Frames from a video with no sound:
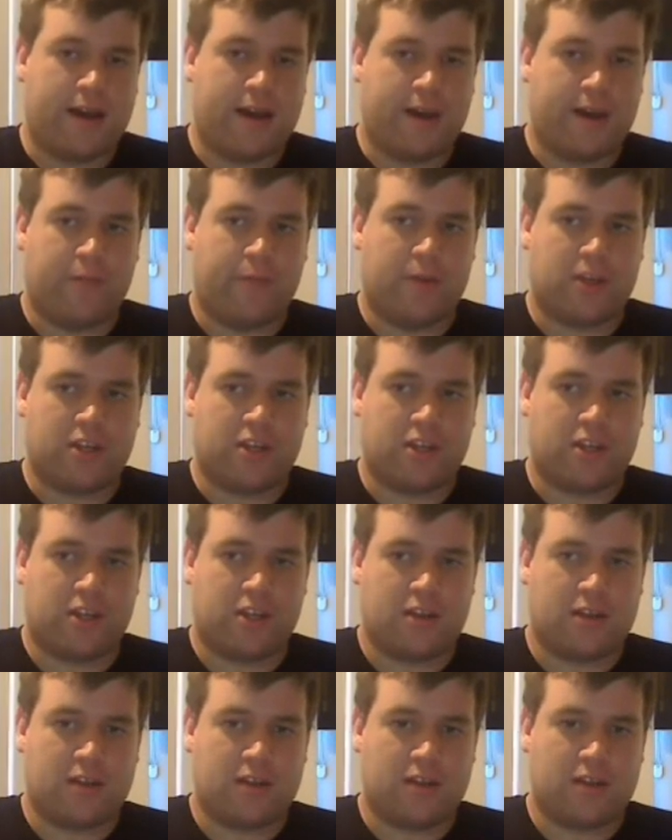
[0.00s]
which
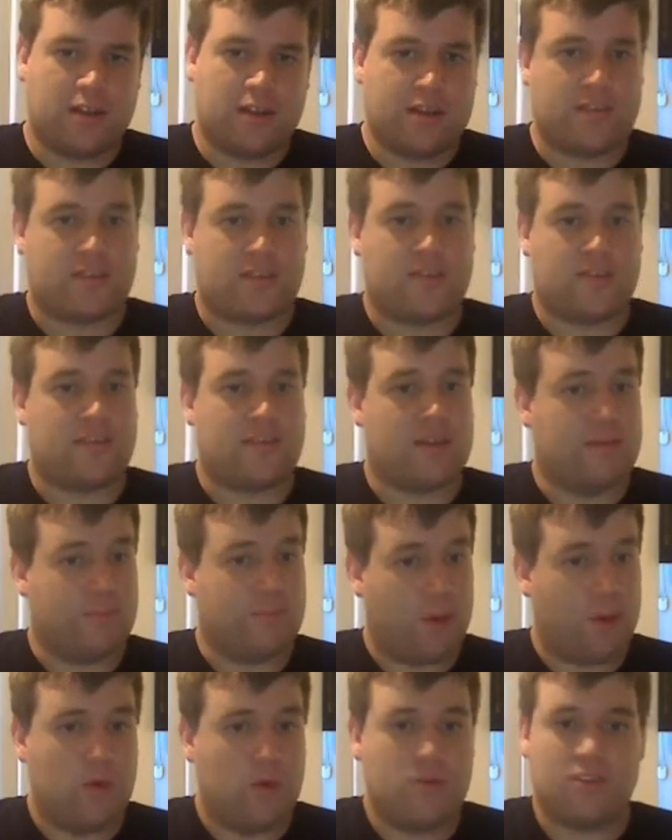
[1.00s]
is
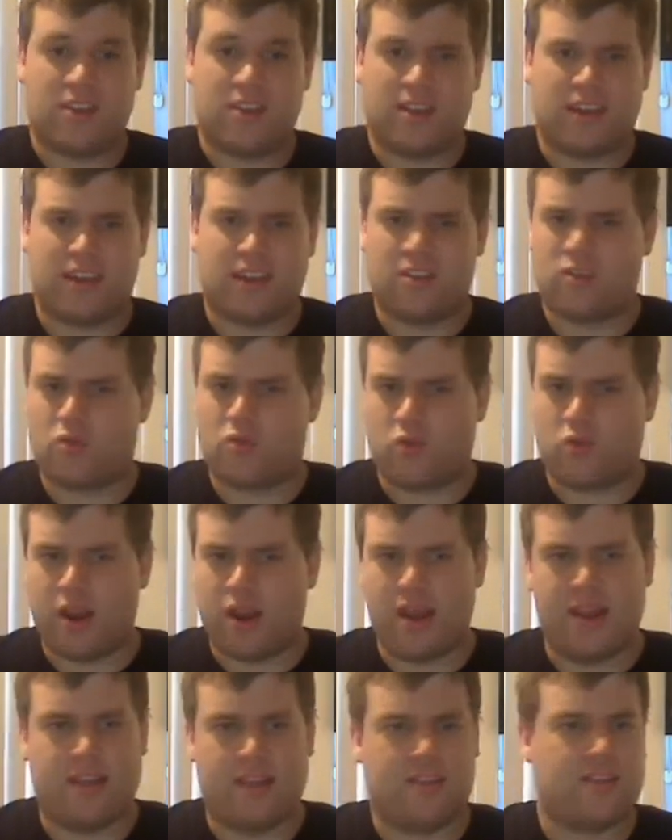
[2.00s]
imposing, it's
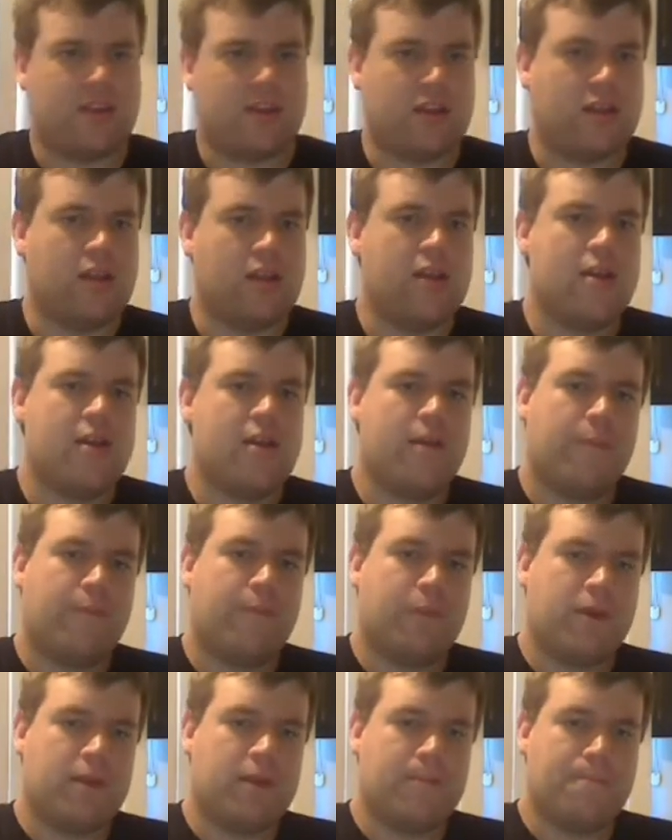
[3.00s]
great, it's dull,
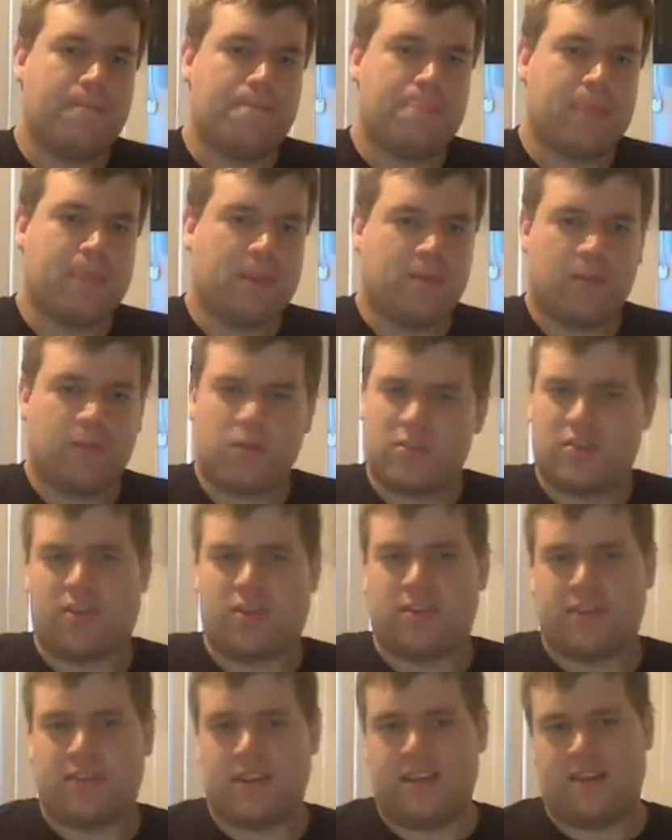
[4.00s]
but you've also
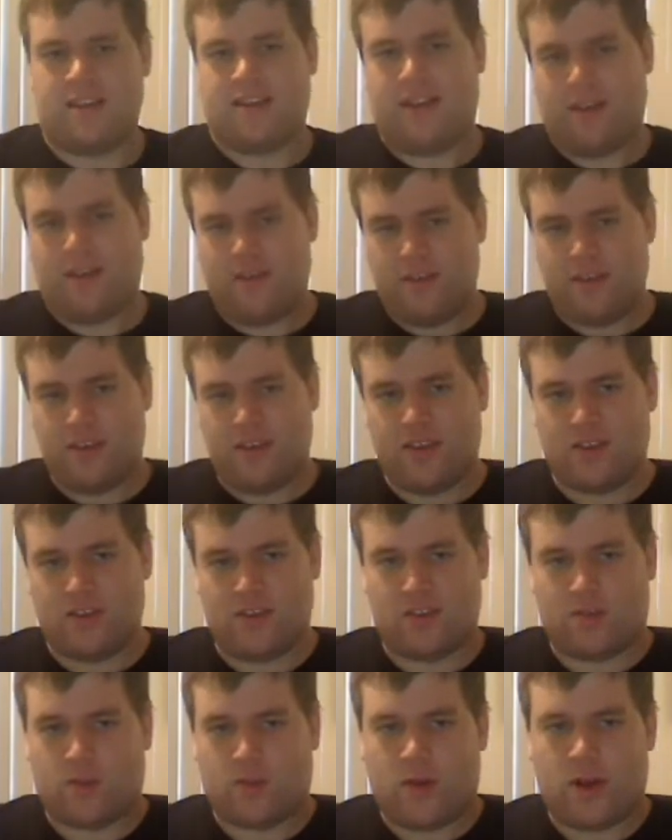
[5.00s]
got the interiors
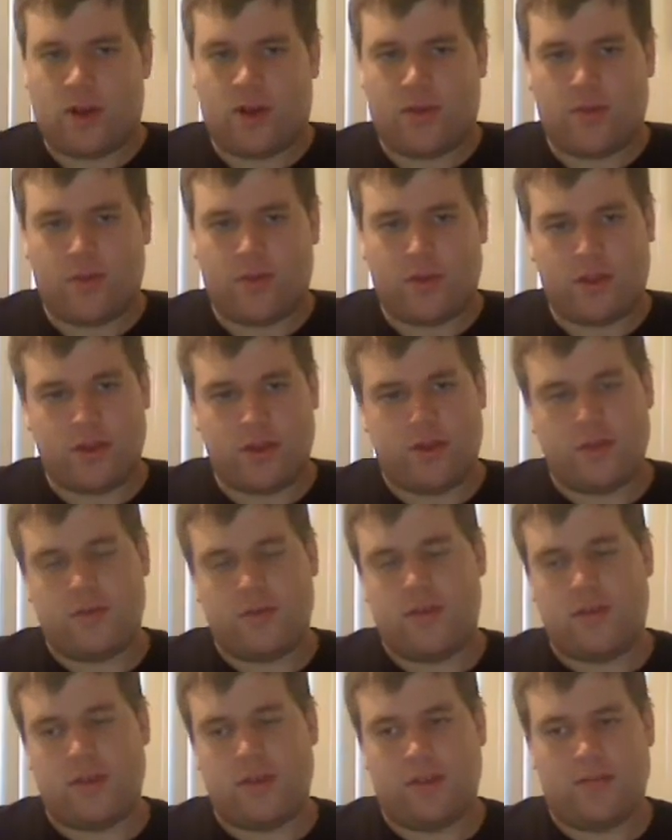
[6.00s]
as well, where
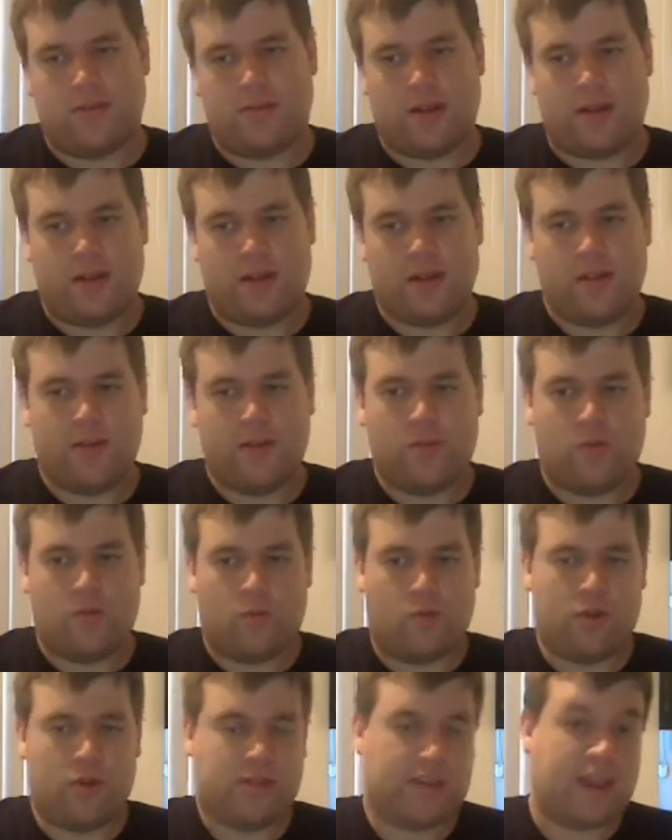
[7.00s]
you've got
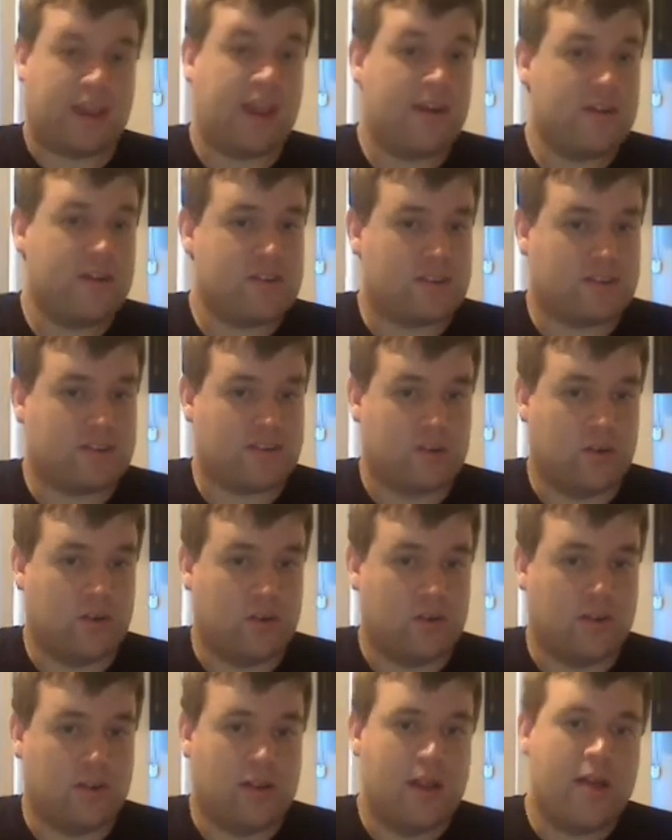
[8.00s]
what the characters
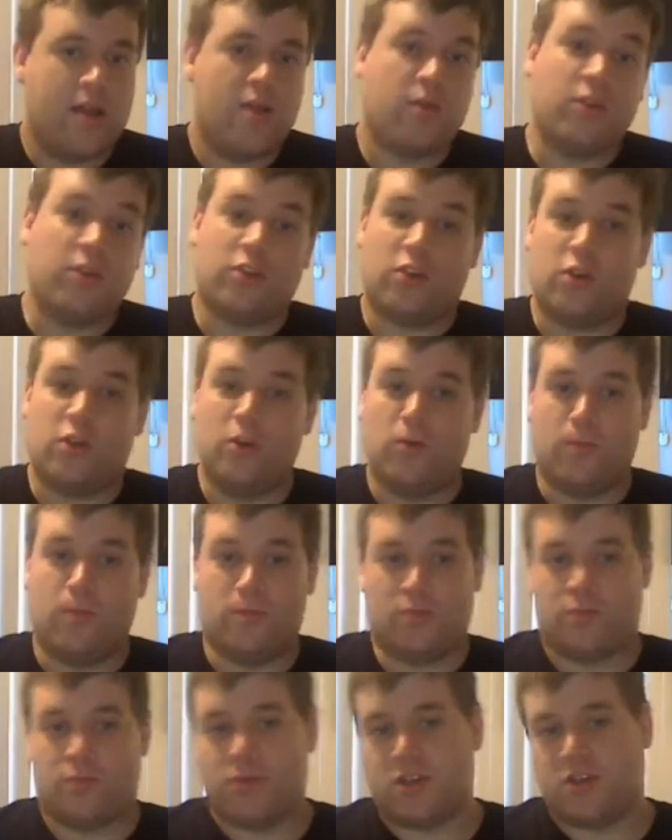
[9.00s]
call the
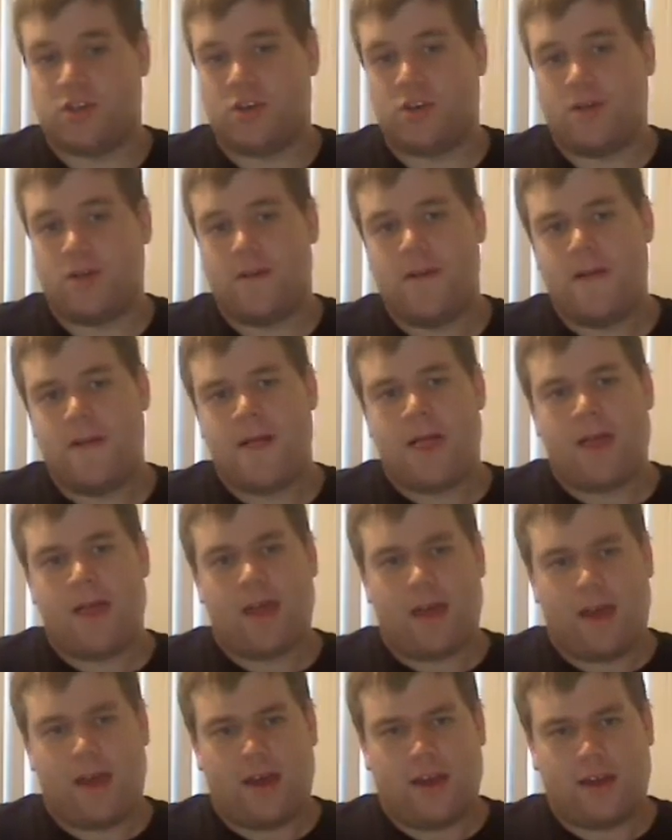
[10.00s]
tombs, which are
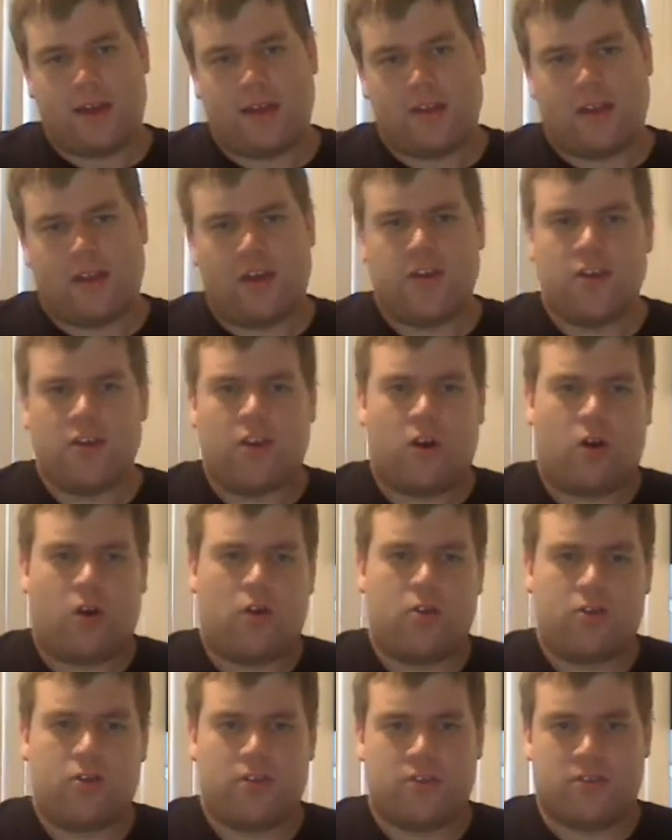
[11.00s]
long
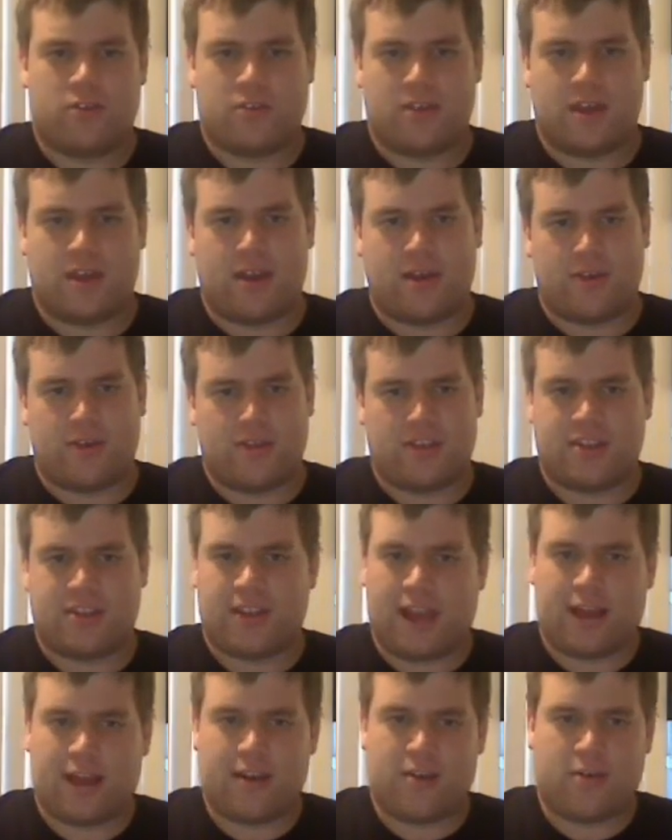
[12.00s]
corridors that are
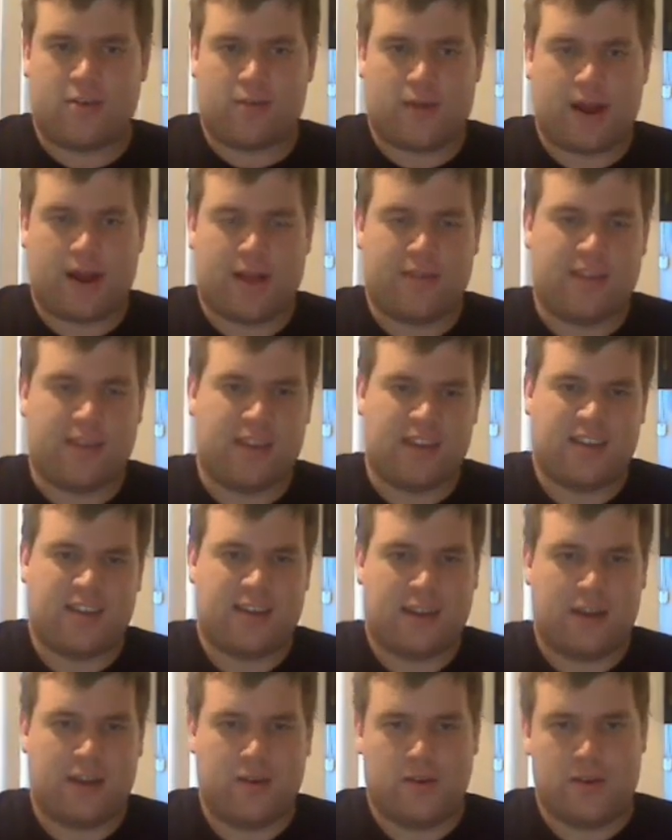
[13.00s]
scattered around the
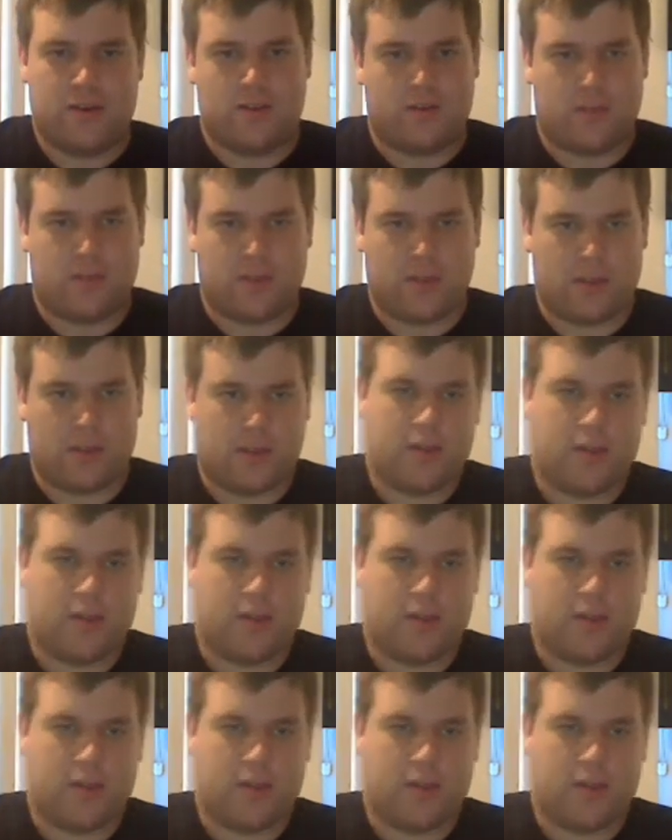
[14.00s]
interior of the